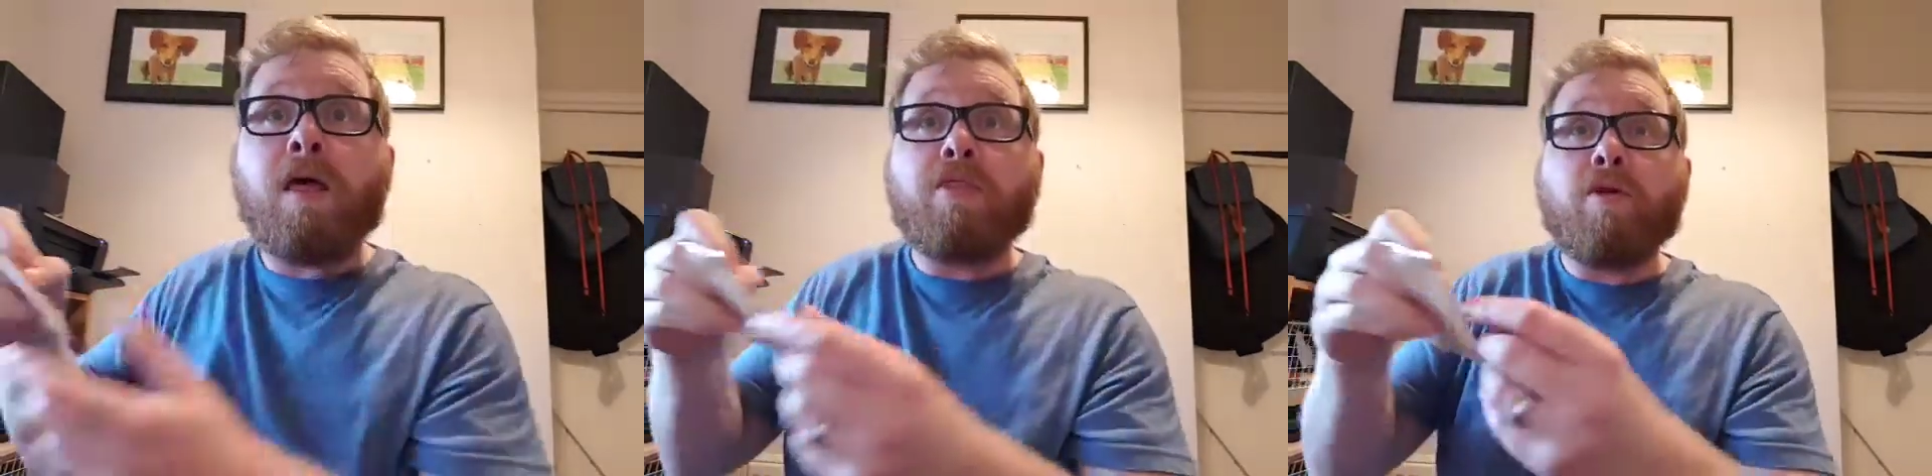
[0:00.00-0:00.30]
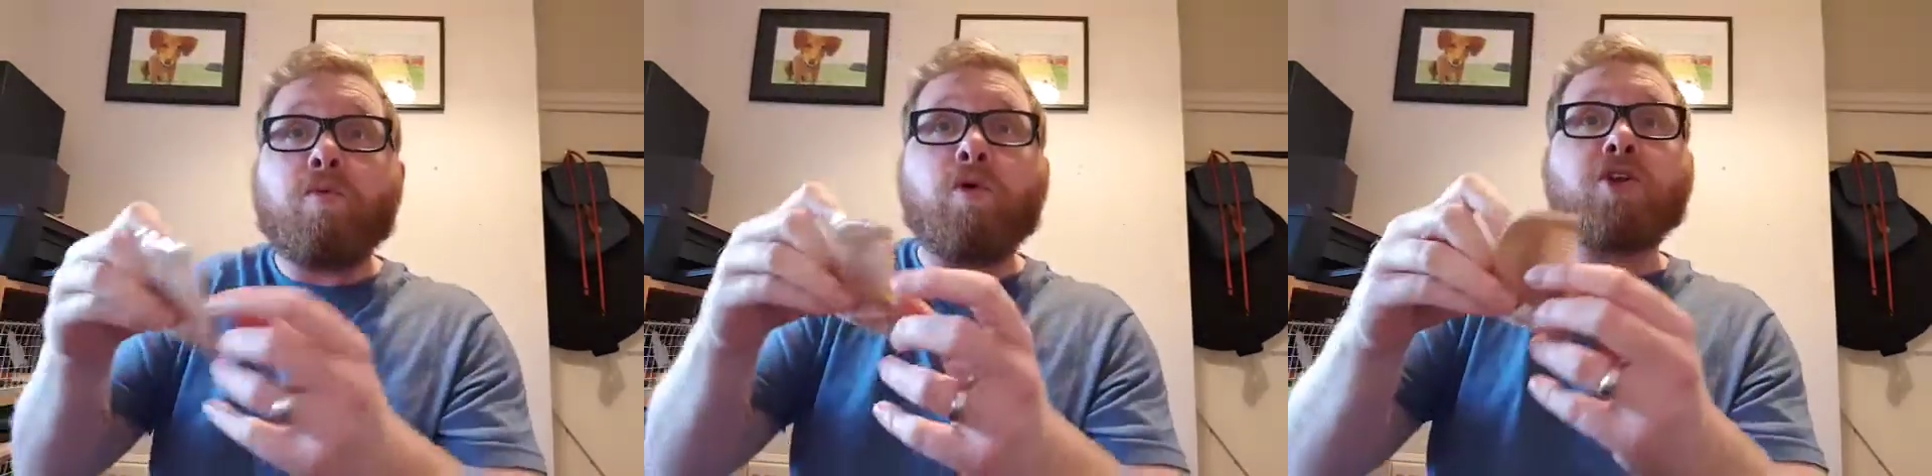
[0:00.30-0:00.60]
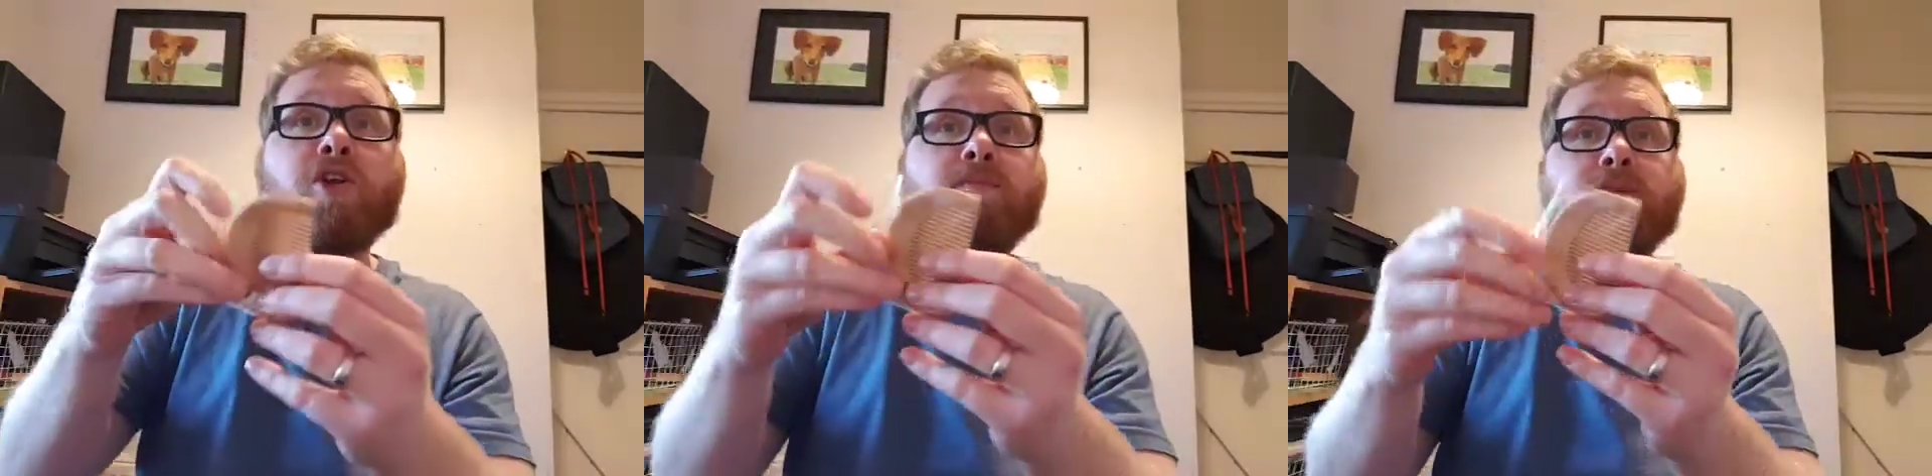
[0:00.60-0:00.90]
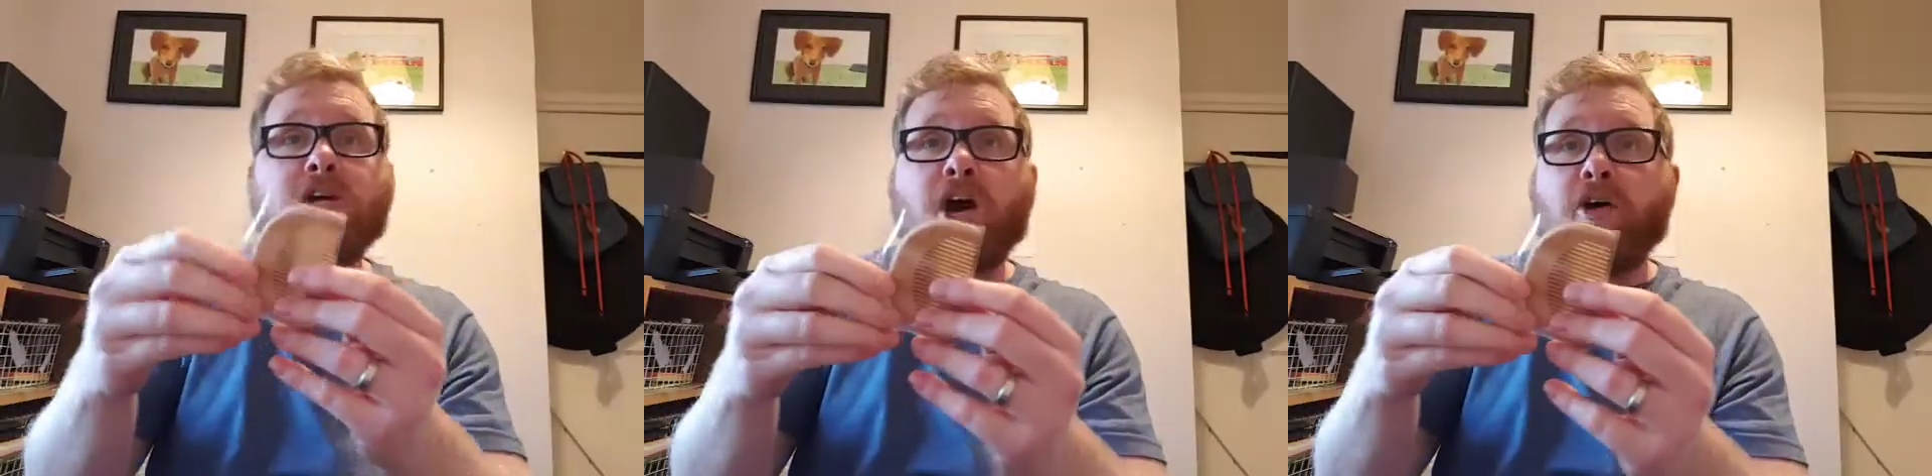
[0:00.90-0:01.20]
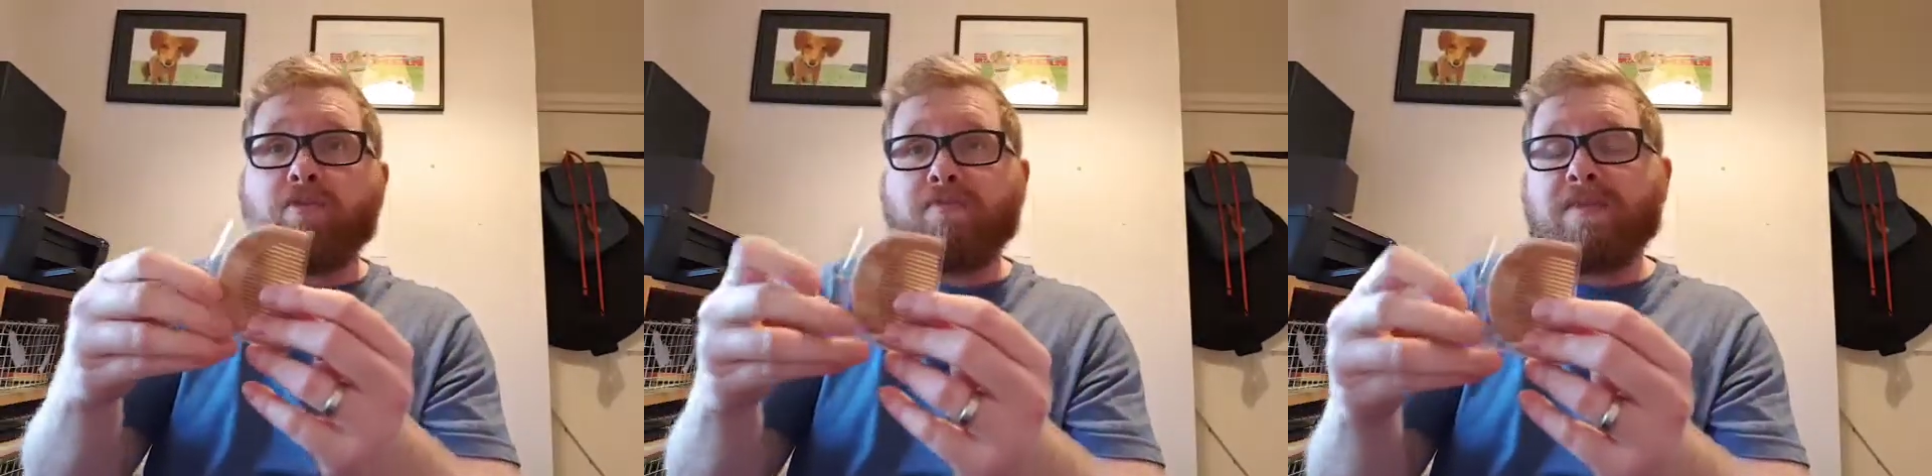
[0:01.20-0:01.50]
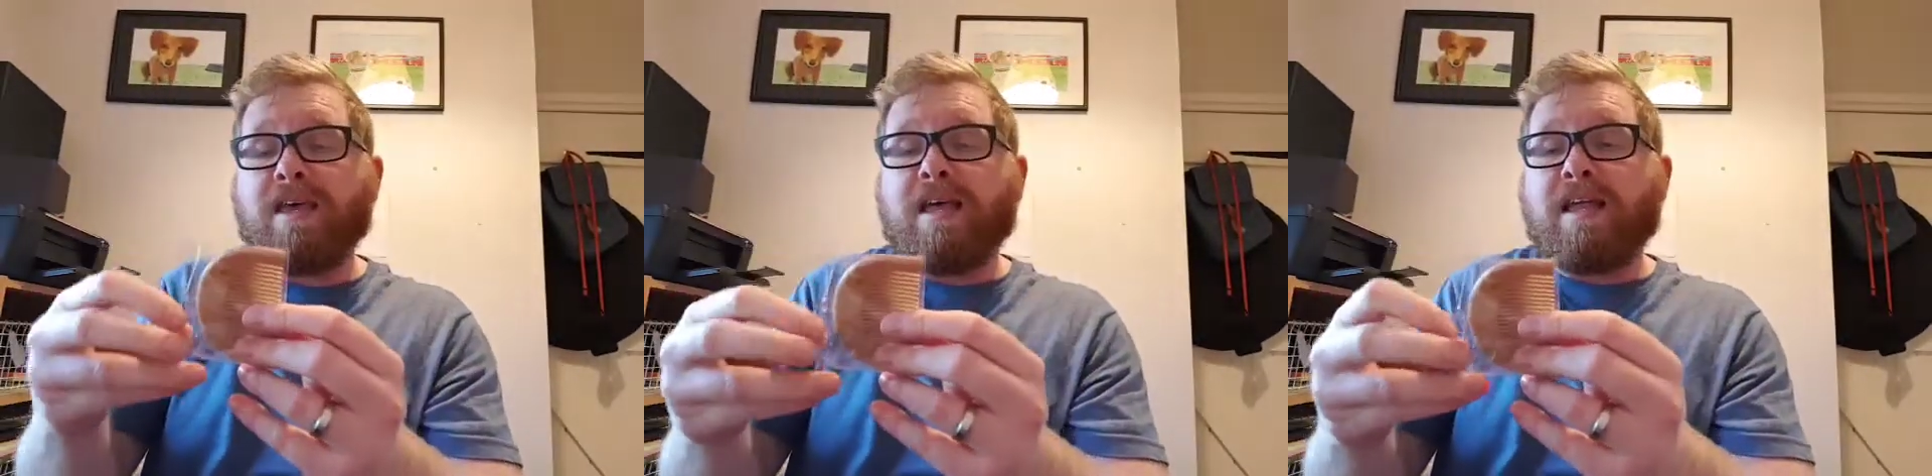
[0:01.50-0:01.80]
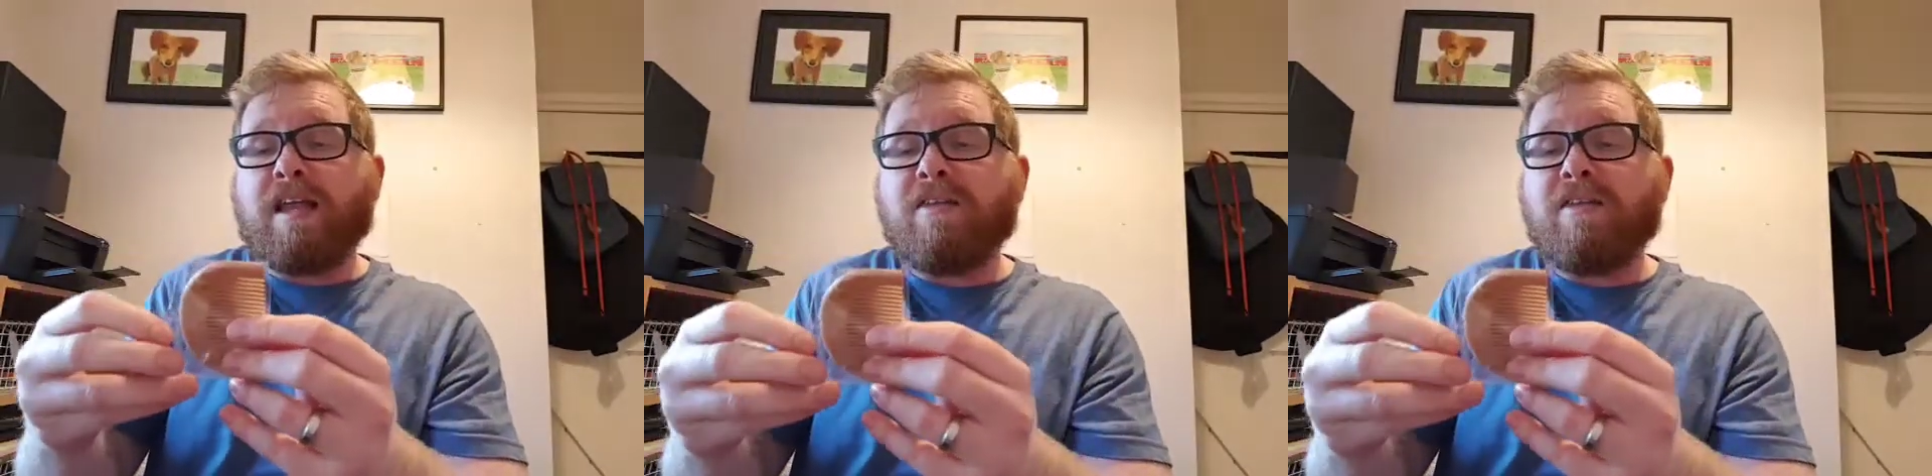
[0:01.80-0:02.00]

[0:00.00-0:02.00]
the wooden comb. Now